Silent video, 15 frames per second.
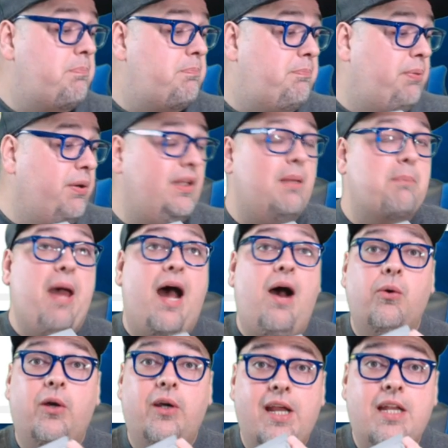put the
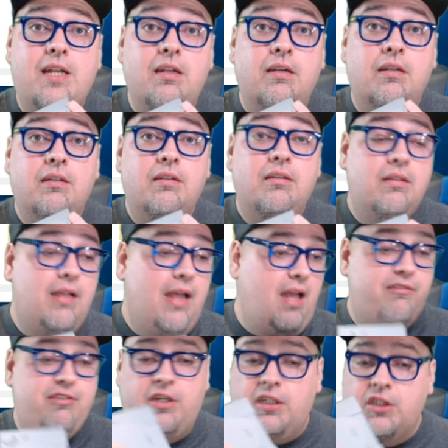power in, have
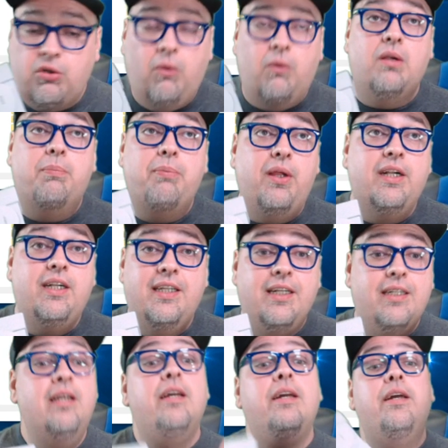your controller plugged
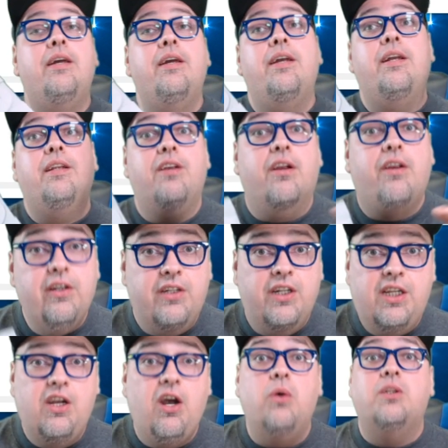in, and you're good to
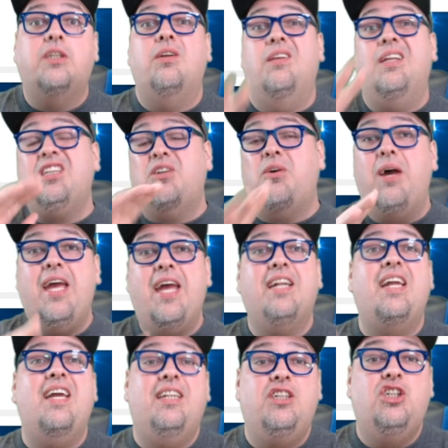go. So let's go ahead
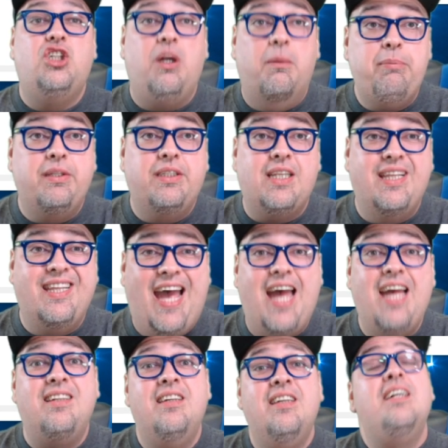and jump into
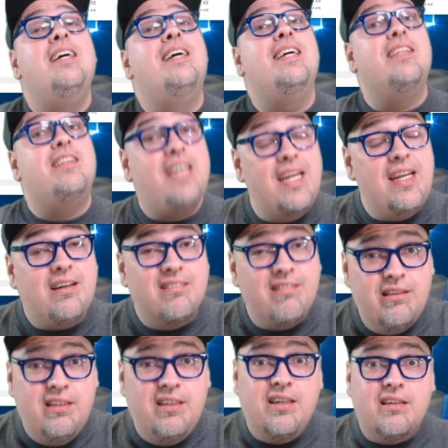that and take a
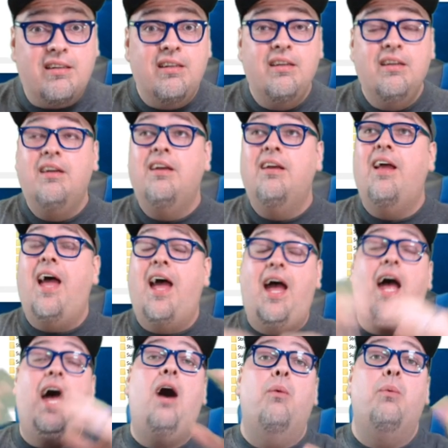look at
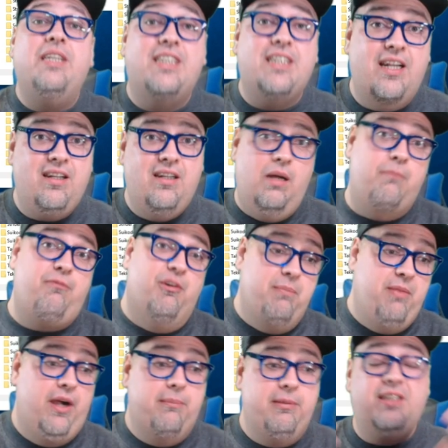how we set it up from
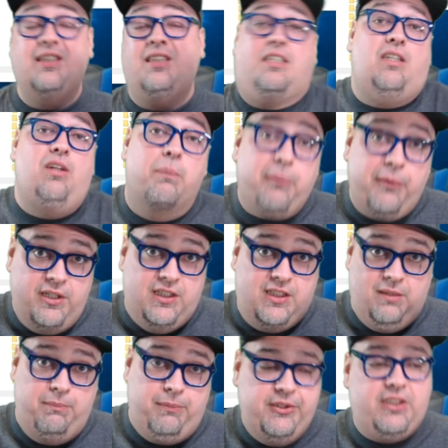there, because it's still pretty
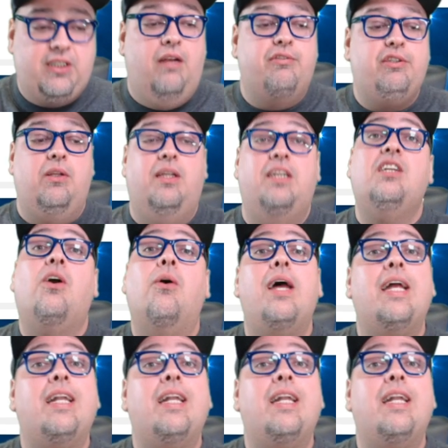simple stuff. So let's go ahead